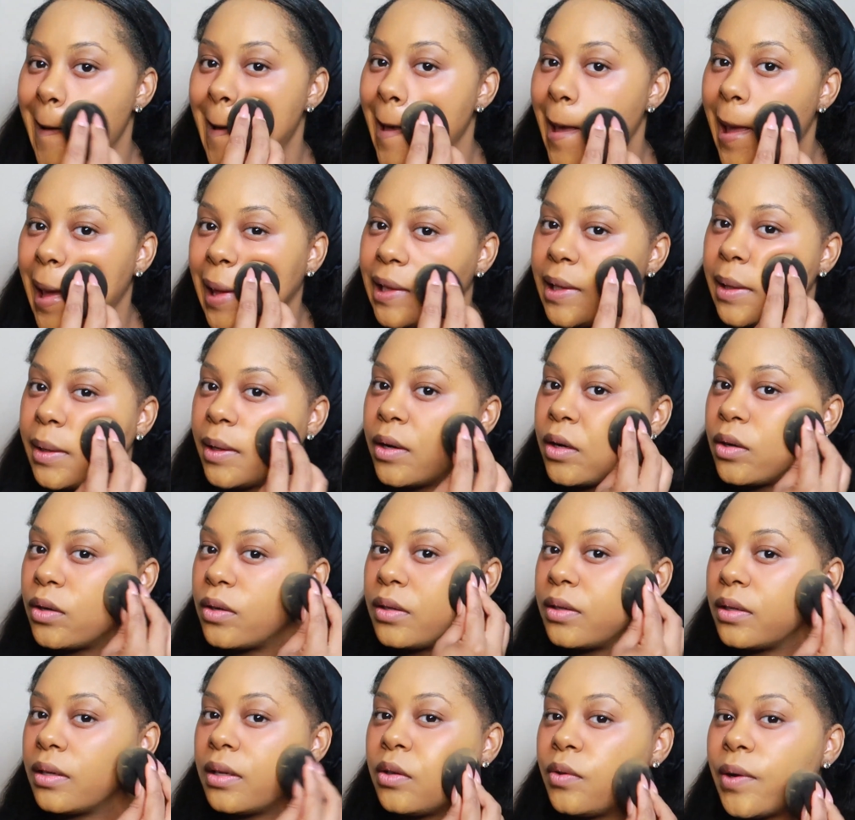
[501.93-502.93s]
And the
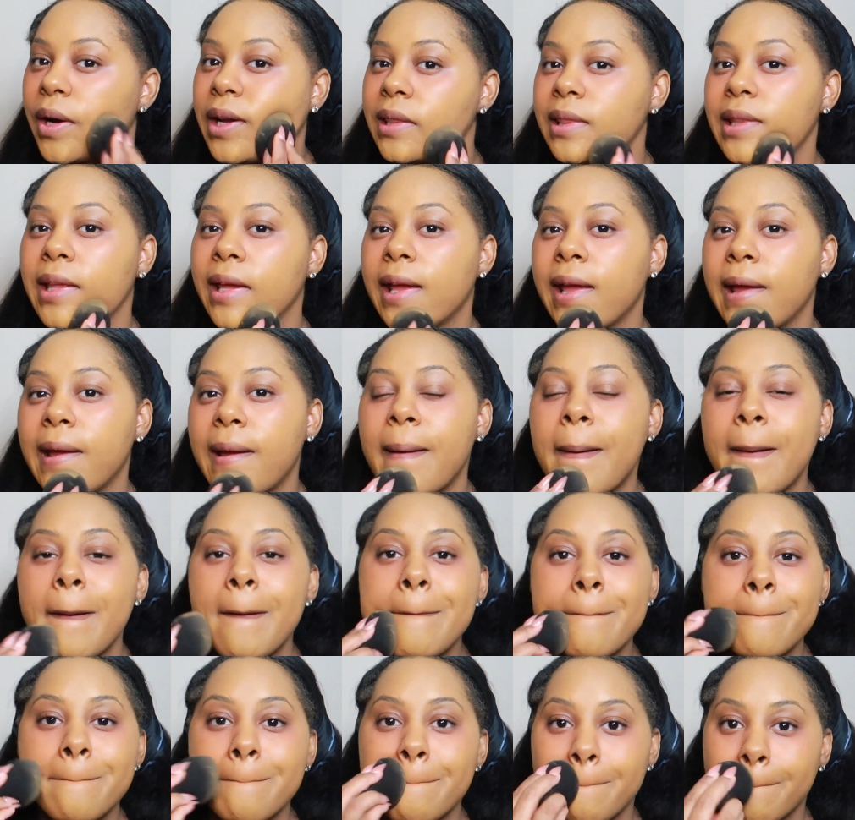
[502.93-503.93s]
great thing
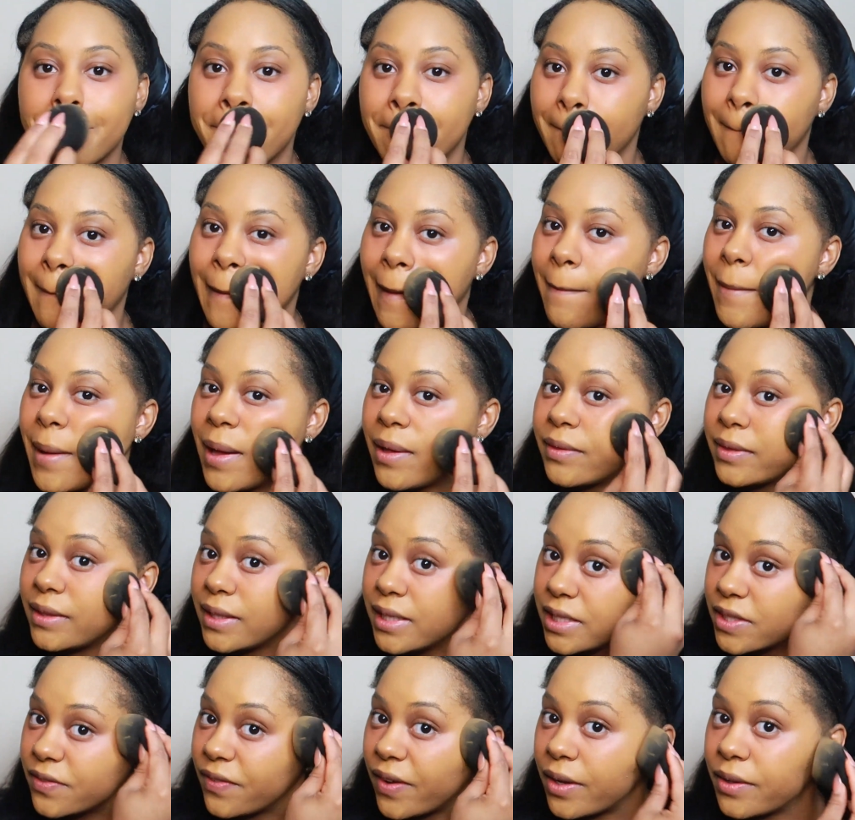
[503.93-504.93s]
about
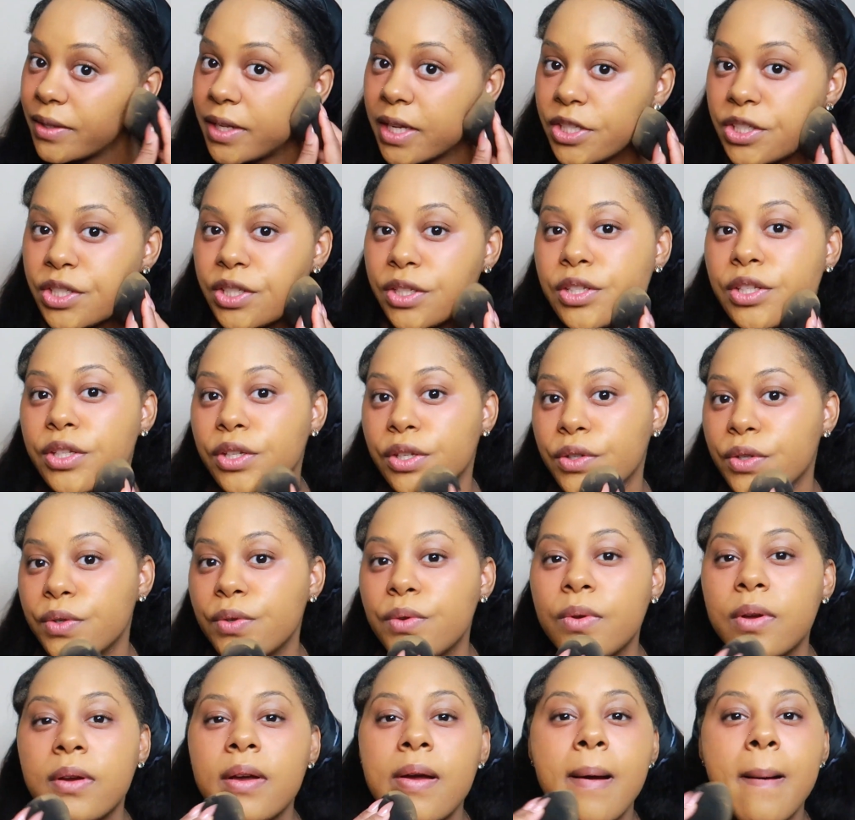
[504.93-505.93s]
this foundation
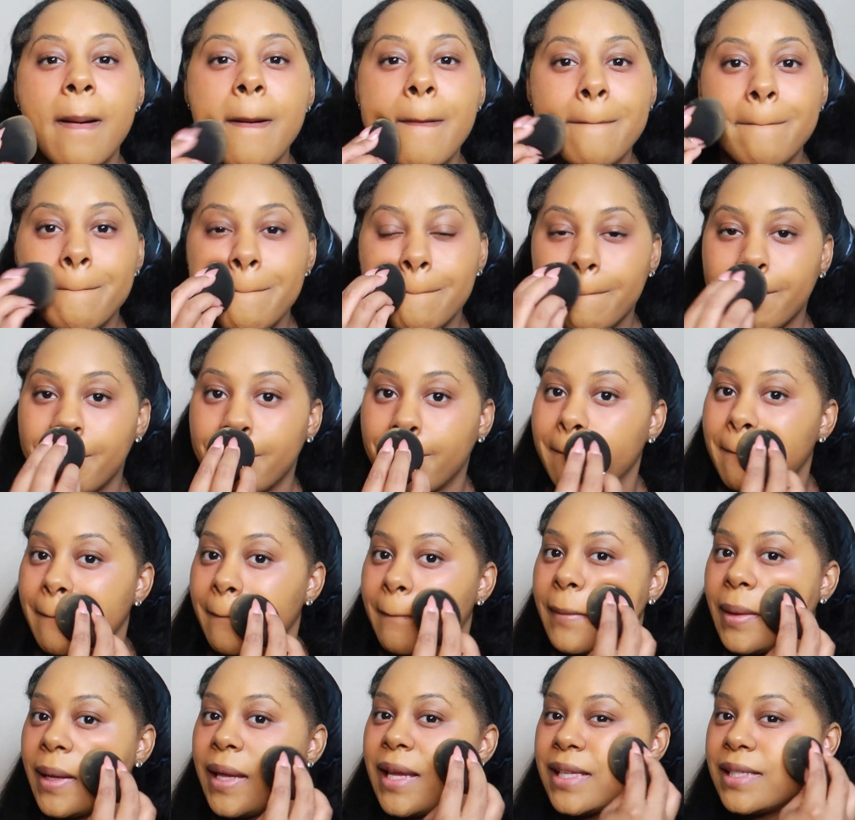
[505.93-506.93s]
too
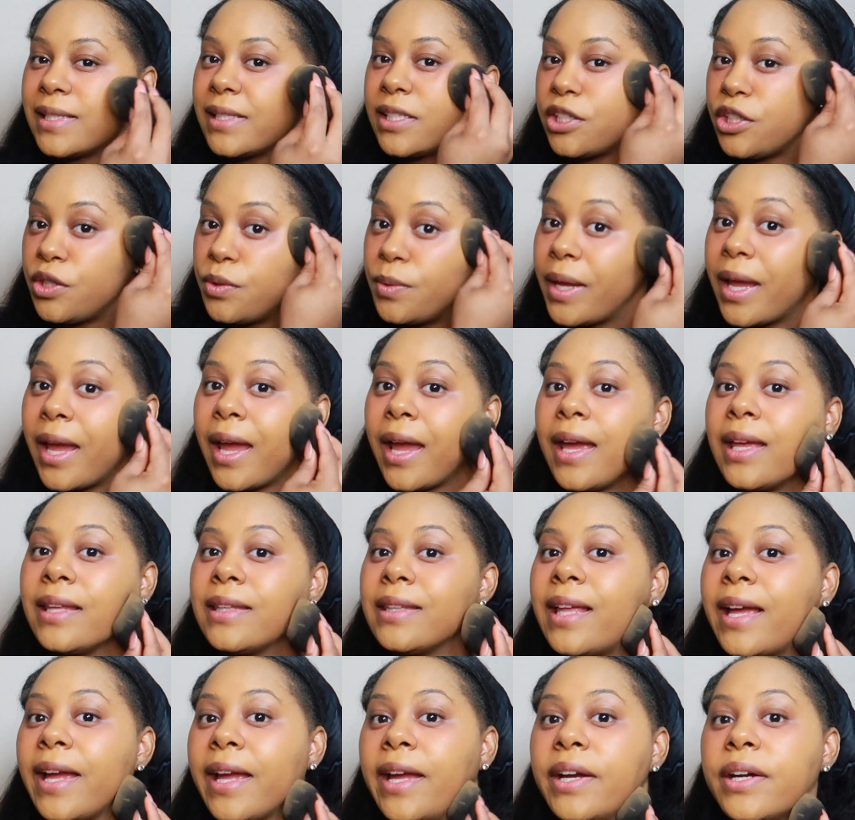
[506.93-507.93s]
is you can
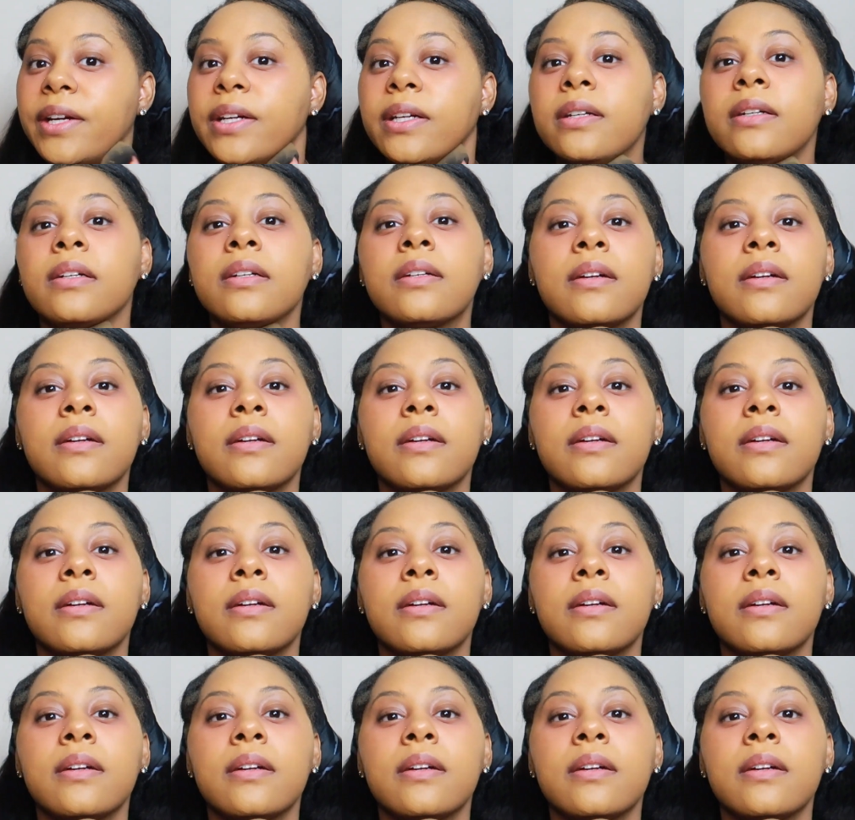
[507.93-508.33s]
layer.